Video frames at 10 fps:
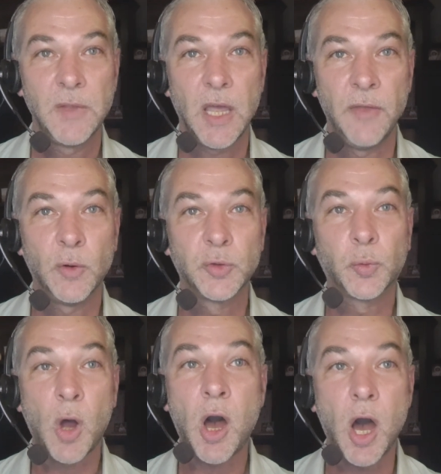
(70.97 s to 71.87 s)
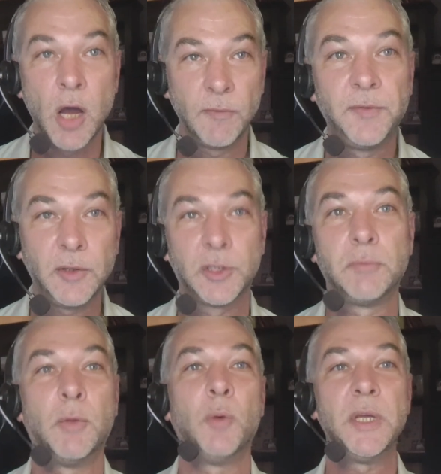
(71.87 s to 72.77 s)
In those raw,
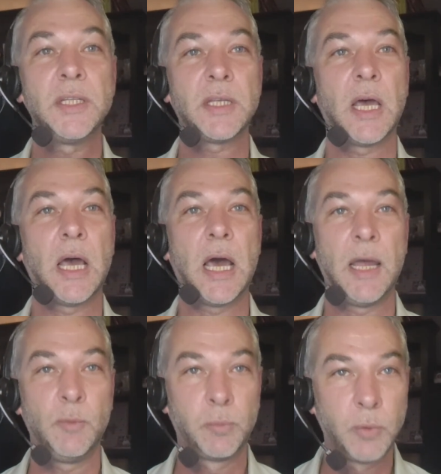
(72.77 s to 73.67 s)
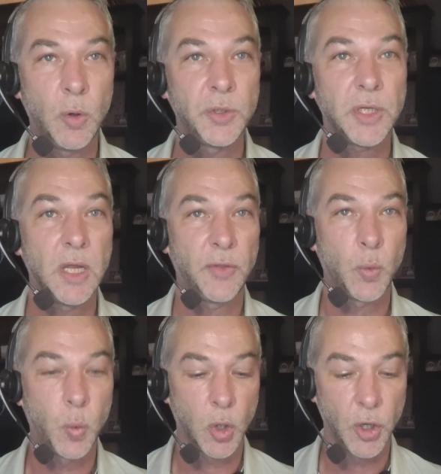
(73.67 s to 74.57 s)
unfiltered moments, I wrote the
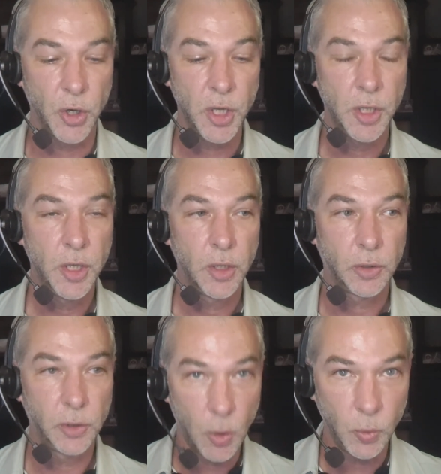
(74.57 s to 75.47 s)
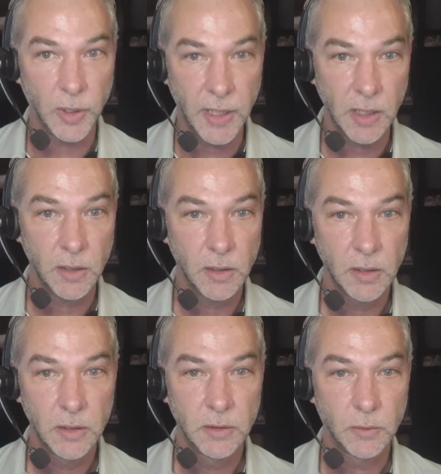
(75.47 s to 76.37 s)
word lonely
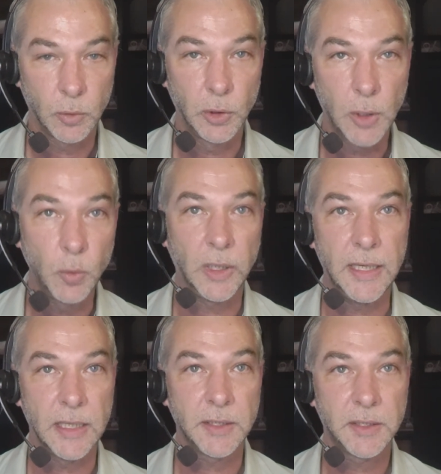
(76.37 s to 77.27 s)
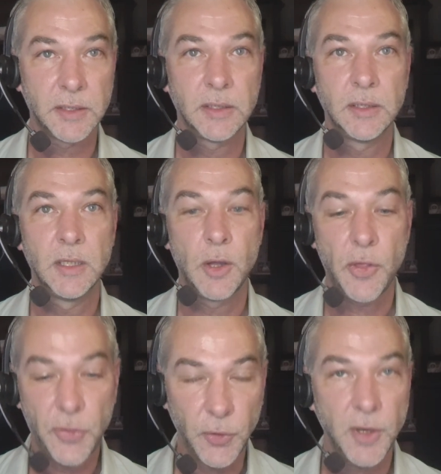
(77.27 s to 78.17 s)
or loneliness
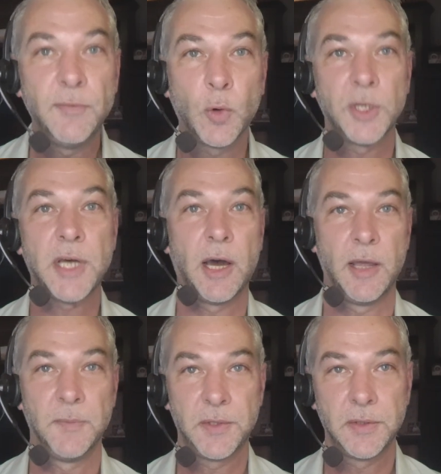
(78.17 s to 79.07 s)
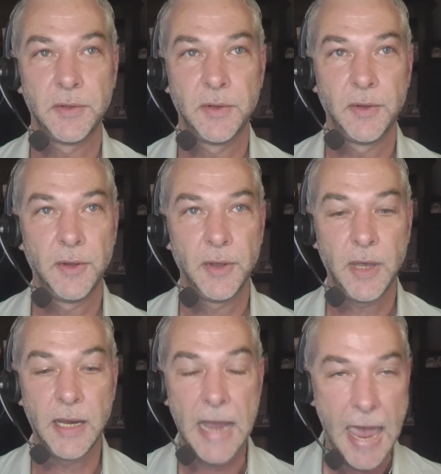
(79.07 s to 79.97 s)
34 times.
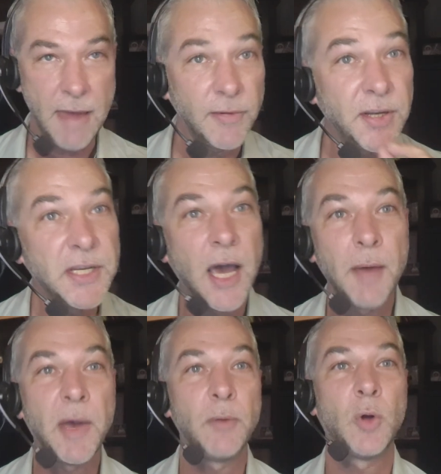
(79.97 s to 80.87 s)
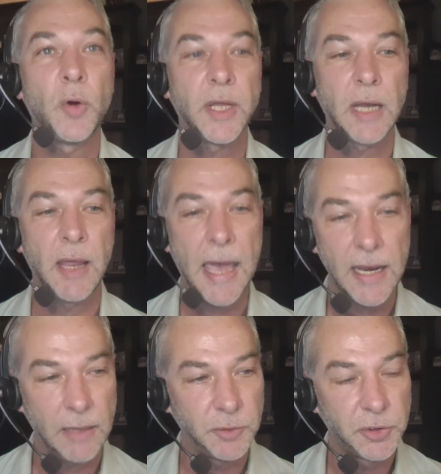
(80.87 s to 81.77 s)
And every time I wrote it,
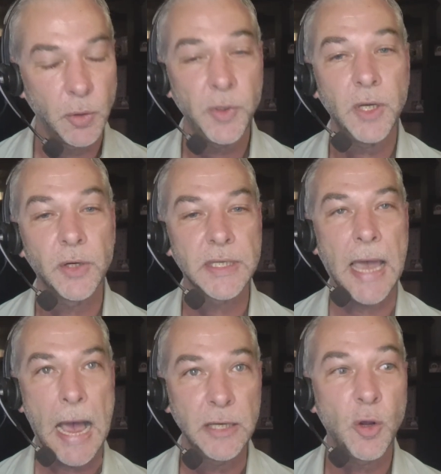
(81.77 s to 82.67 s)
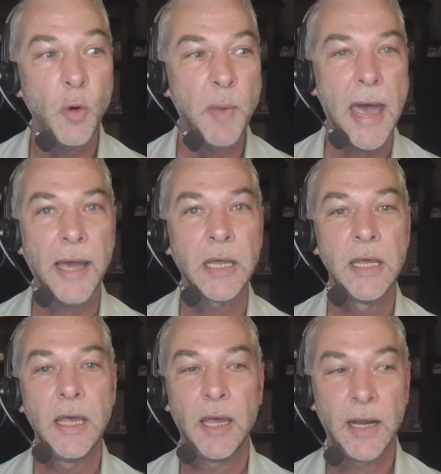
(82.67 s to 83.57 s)
I was so curious, I had to go back
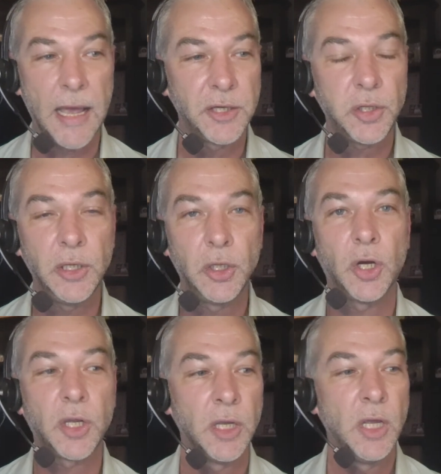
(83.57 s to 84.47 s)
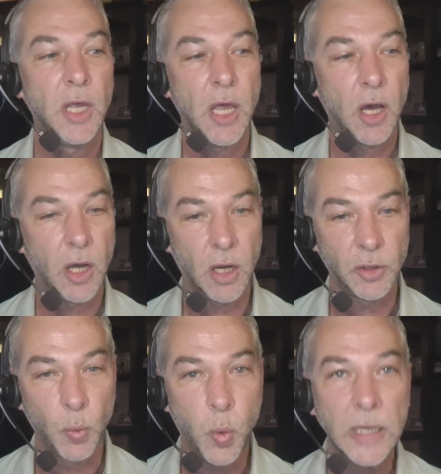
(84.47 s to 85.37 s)
and actually look
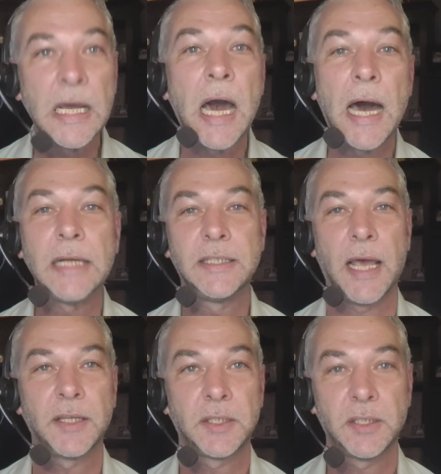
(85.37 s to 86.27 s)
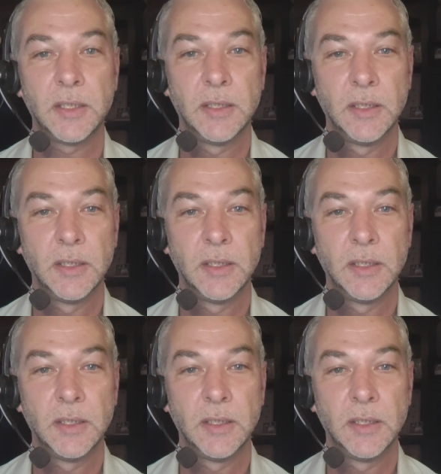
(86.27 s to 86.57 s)
under what context